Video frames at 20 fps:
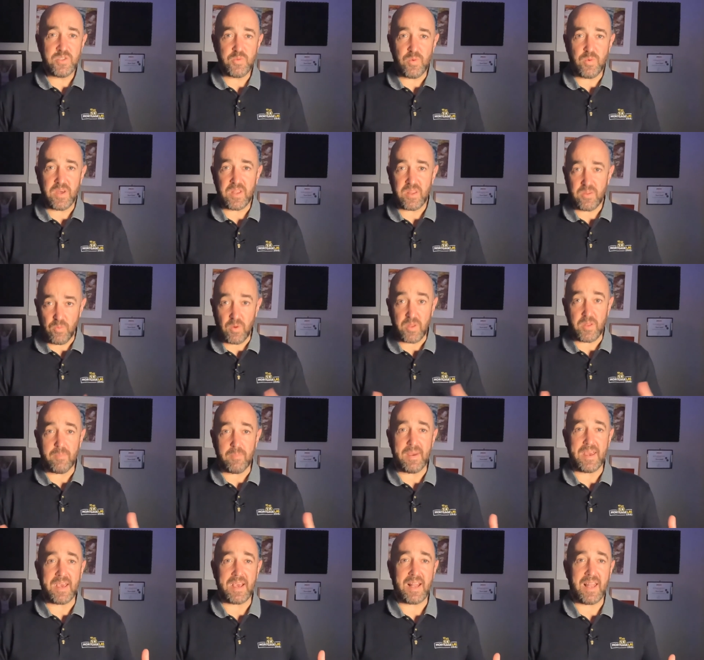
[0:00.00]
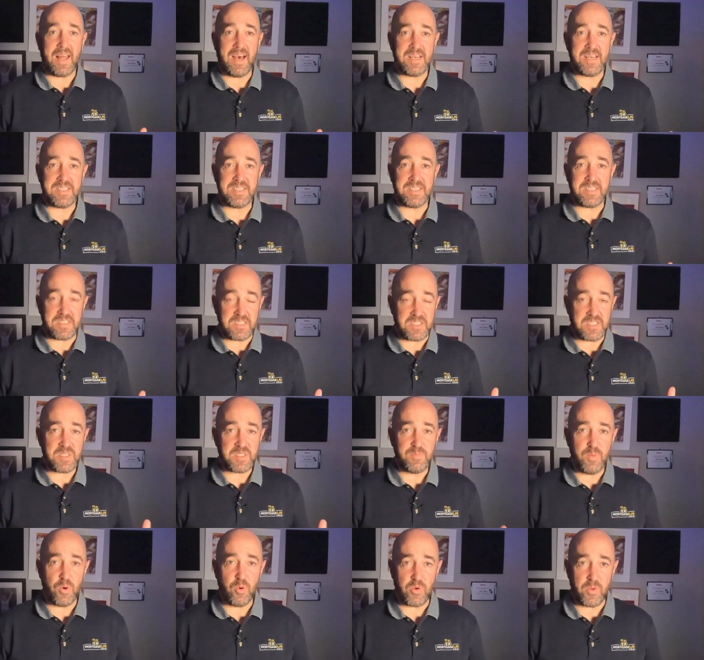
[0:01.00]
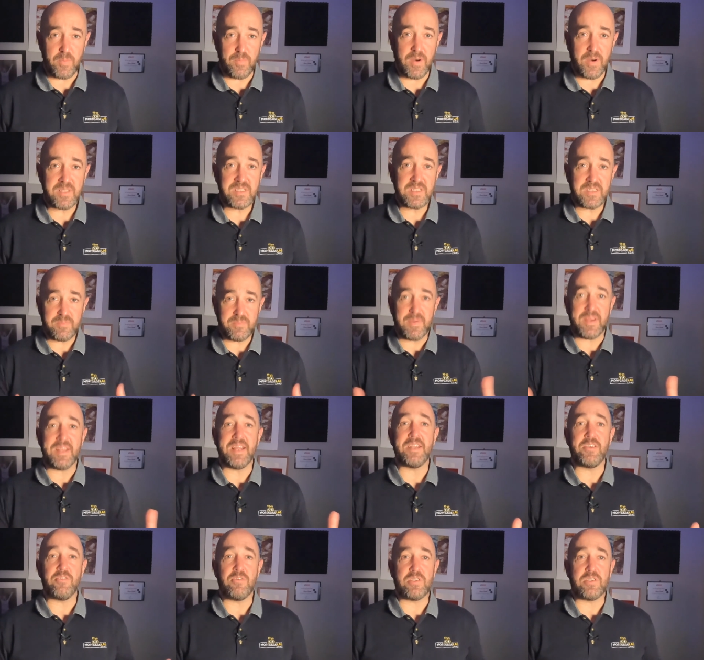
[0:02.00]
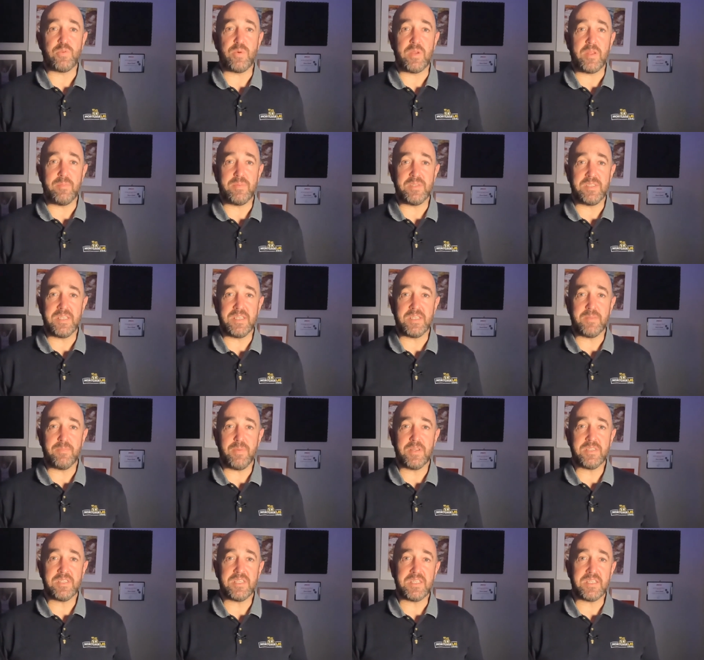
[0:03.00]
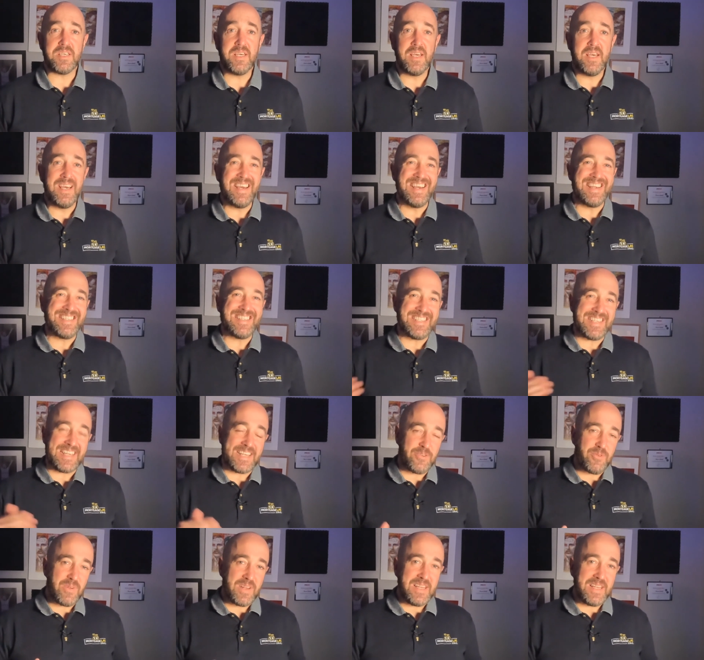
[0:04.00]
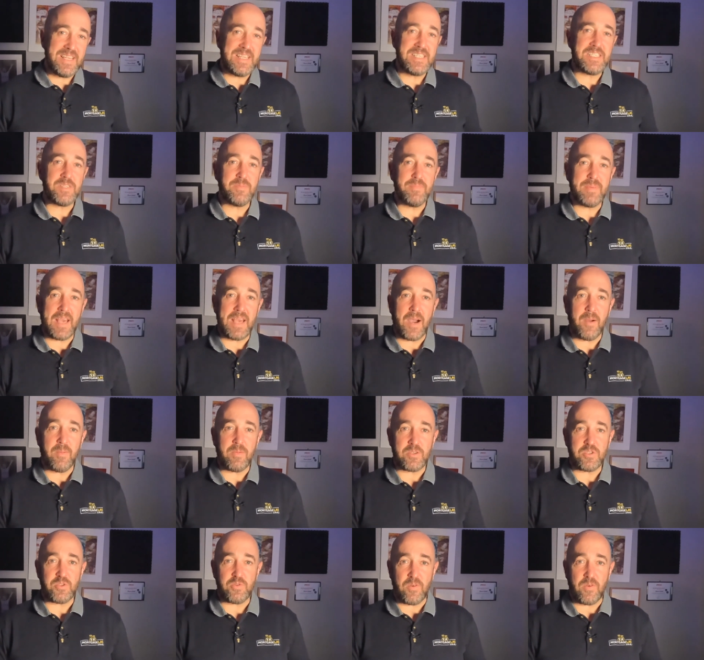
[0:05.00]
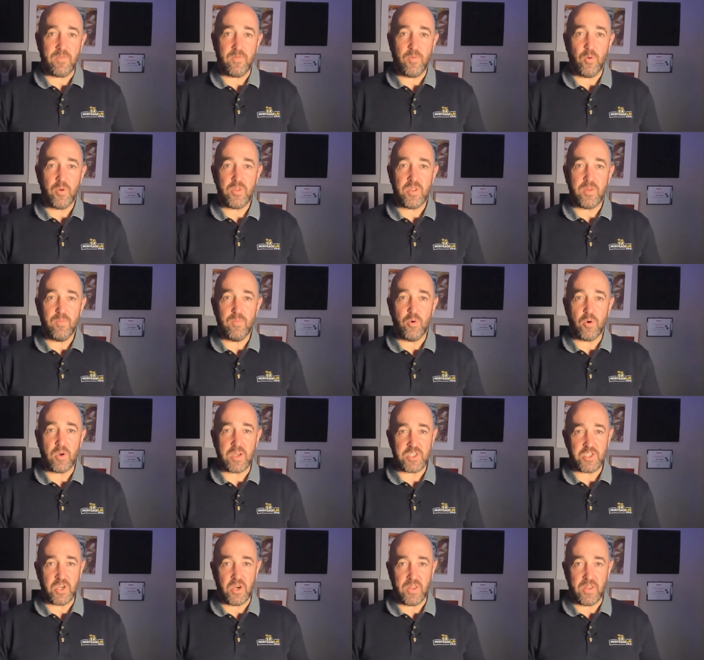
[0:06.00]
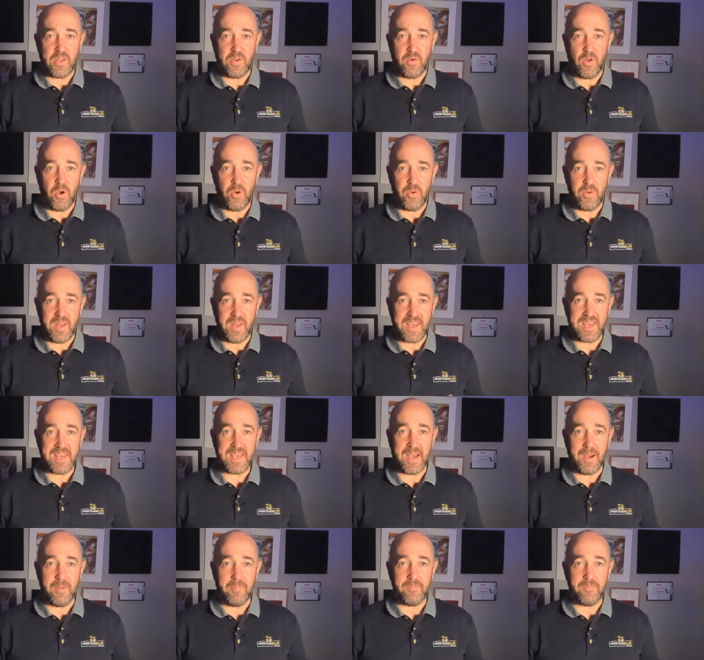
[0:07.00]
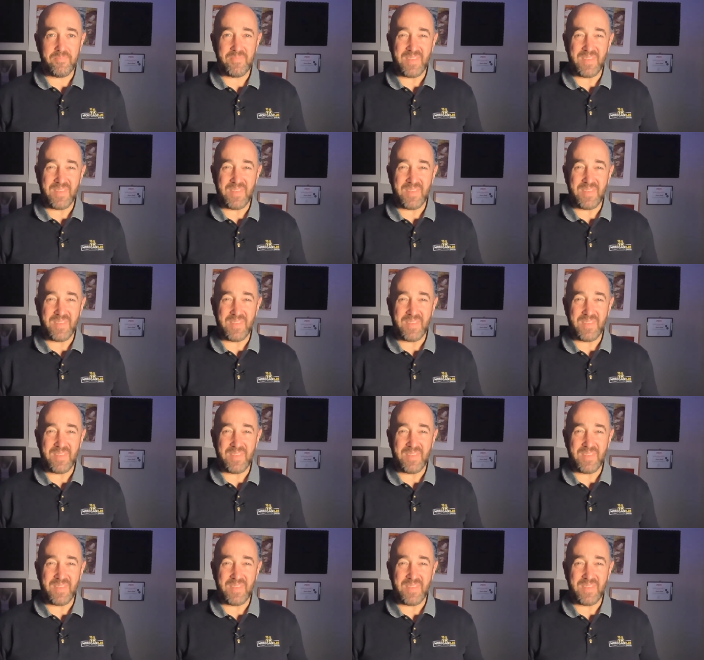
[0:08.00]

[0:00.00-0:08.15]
with what the bank classes as a small deposit, being under a twenty percent deposit, generally need to be able to afford the mortgage on their own income.